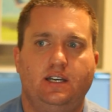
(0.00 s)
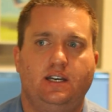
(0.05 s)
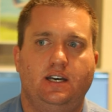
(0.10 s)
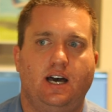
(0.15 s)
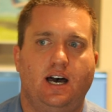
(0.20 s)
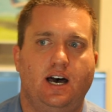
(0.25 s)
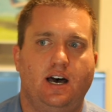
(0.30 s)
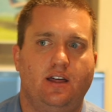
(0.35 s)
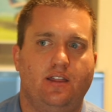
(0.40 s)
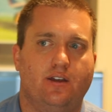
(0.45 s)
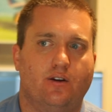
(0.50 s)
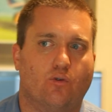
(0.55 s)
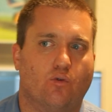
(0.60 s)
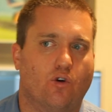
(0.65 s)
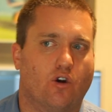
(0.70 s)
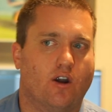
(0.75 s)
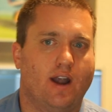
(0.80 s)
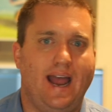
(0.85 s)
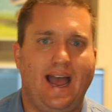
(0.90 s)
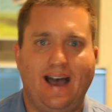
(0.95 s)
There
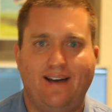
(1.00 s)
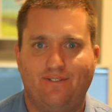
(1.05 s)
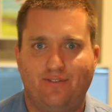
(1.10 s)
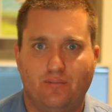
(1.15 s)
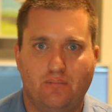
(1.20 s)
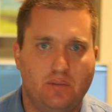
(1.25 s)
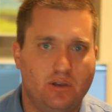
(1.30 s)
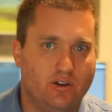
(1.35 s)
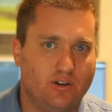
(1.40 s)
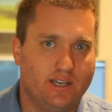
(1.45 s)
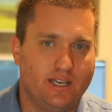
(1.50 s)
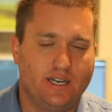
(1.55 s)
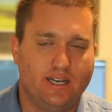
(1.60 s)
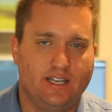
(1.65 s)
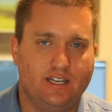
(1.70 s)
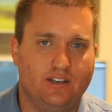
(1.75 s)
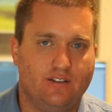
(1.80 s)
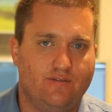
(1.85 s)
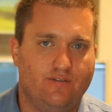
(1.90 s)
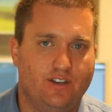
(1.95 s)
were 500,000
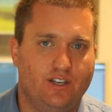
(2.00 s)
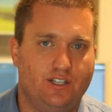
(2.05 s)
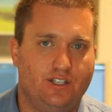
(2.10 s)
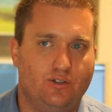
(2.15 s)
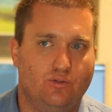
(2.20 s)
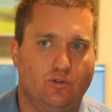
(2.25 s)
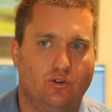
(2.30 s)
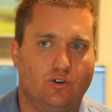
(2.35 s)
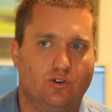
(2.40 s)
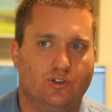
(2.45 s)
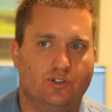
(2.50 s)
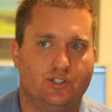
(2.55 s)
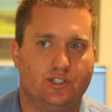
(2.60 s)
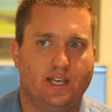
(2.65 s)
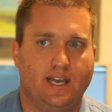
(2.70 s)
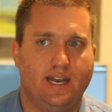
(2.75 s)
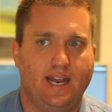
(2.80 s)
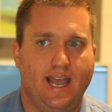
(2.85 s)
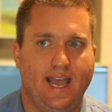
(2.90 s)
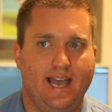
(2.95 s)
individuals
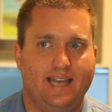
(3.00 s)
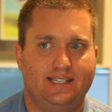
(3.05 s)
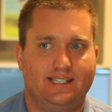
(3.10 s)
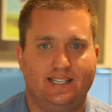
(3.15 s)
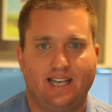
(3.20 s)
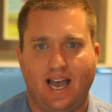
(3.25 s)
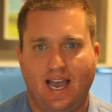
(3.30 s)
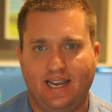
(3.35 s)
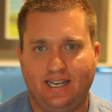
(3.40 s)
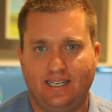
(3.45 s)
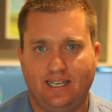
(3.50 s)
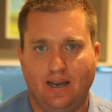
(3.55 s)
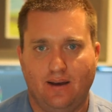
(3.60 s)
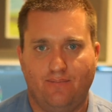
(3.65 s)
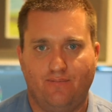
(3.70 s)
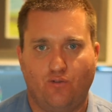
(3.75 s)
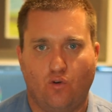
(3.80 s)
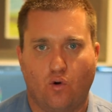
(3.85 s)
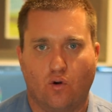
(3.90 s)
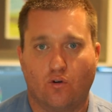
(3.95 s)
that had signed
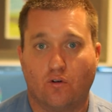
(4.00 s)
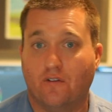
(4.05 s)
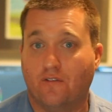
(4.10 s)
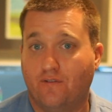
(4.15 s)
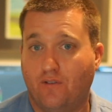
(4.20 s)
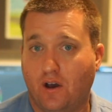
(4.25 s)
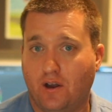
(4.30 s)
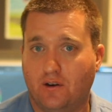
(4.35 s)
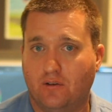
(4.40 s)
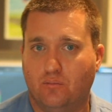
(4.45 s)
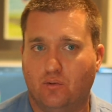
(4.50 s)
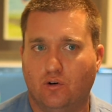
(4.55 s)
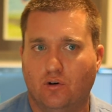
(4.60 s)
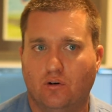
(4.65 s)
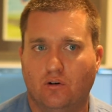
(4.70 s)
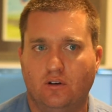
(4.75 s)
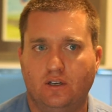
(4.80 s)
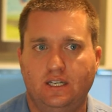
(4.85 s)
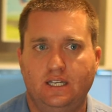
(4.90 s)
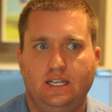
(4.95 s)
up for a
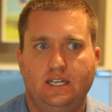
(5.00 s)
refundable